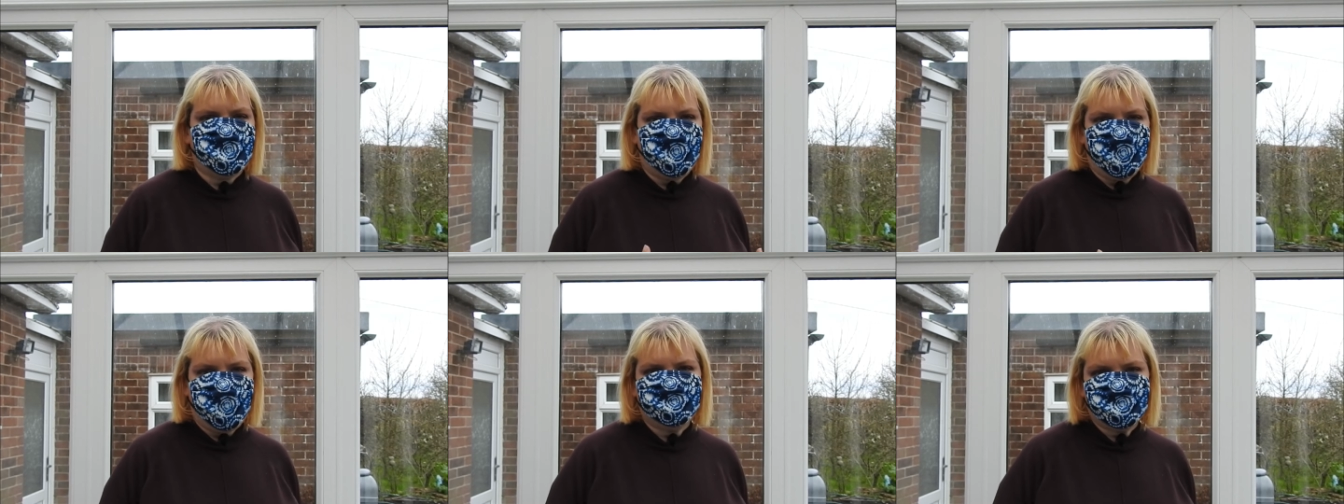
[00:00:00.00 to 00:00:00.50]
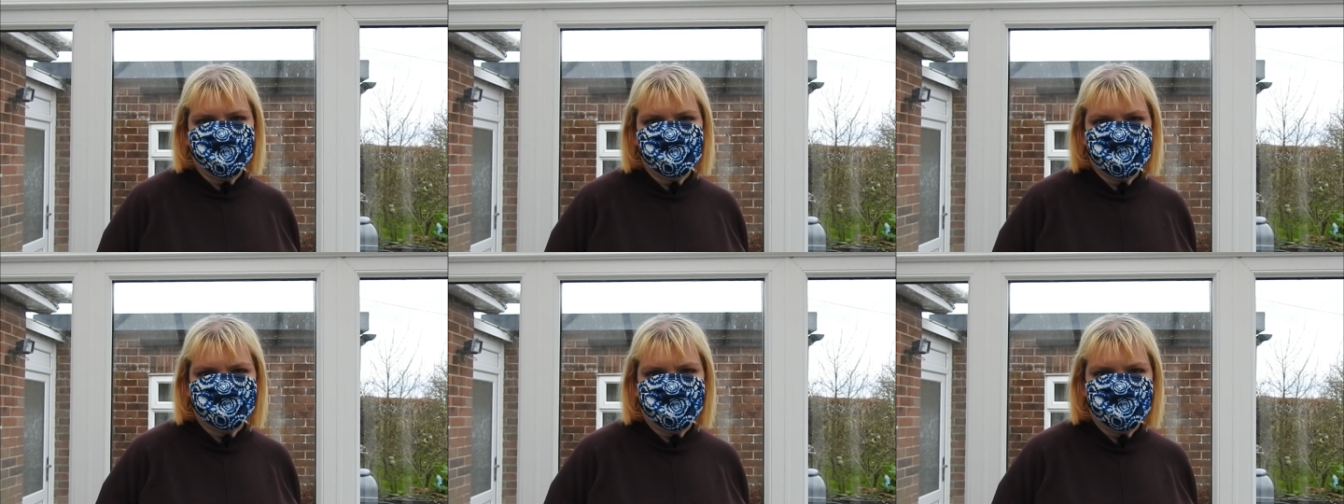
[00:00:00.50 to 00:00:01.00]
I have
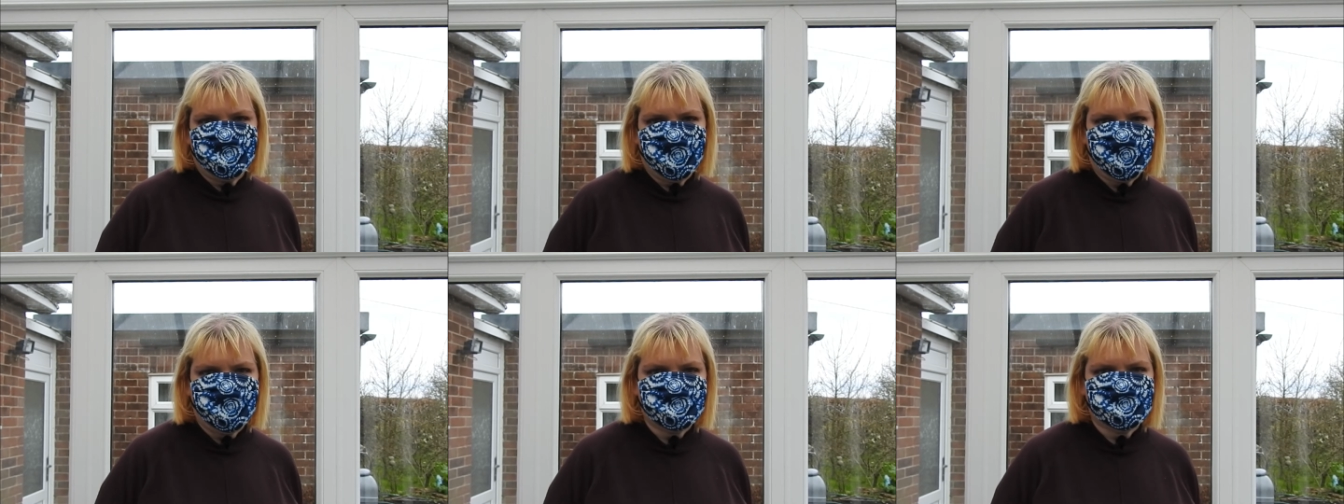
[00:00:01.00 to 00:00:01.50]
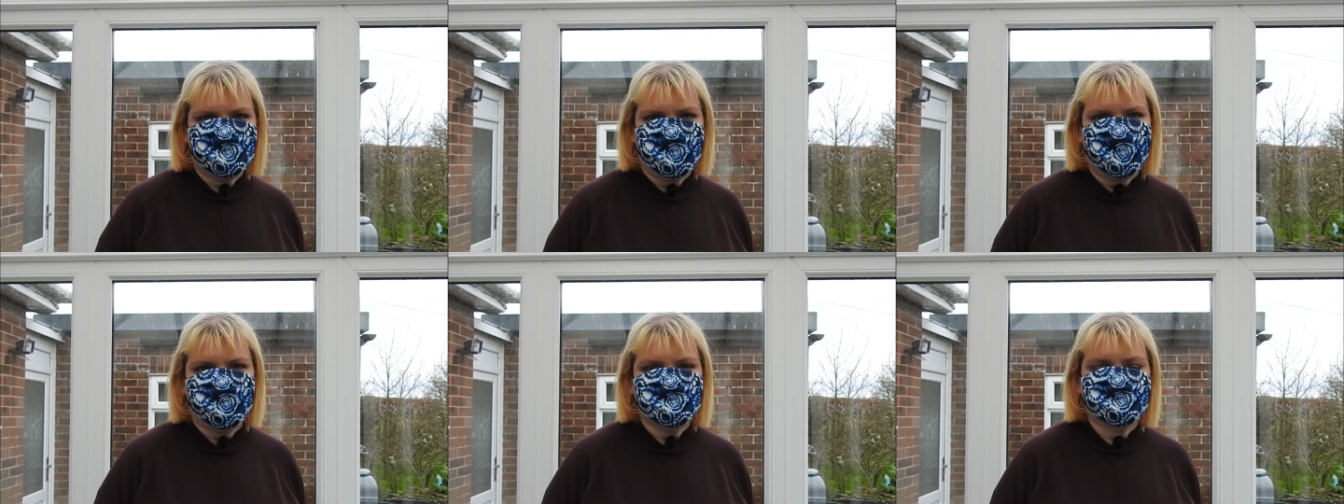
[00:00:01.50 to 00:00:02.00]
used them in the past
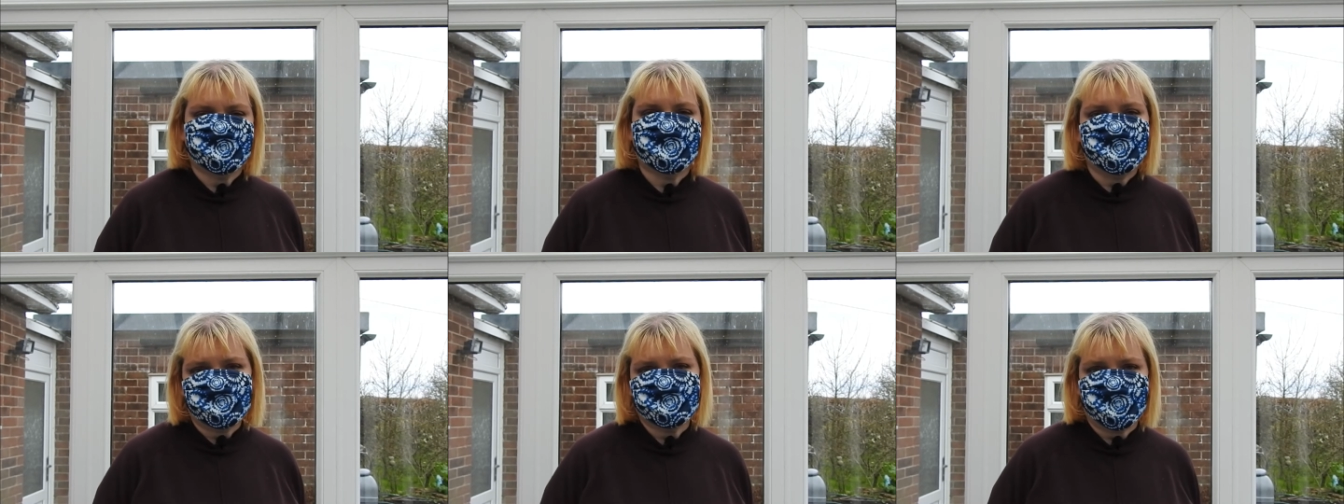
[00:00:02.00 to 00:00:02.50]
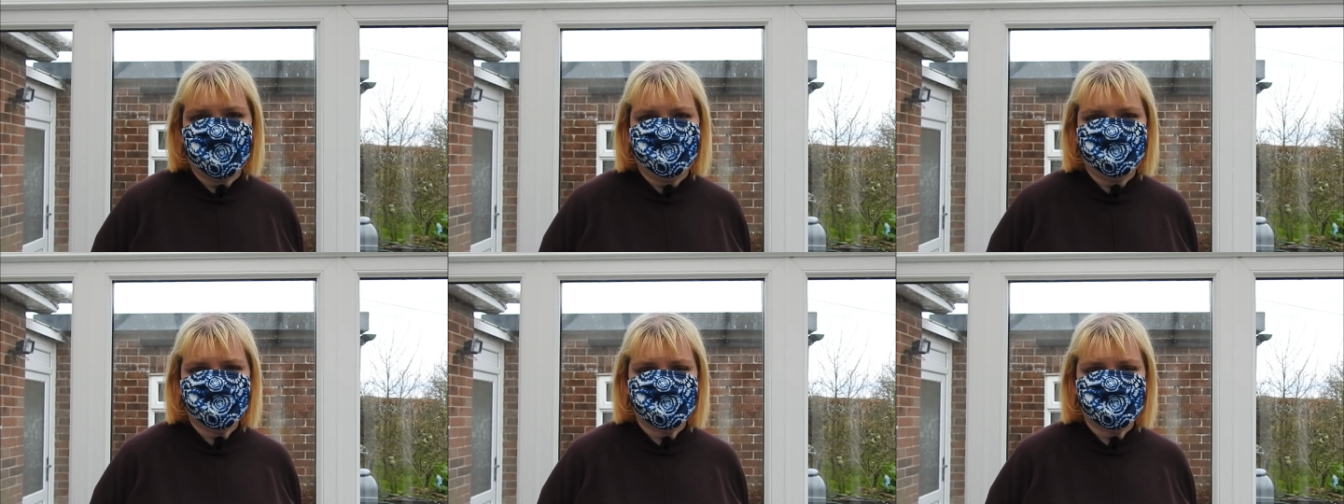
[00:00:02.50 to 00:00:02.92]
and they are safe for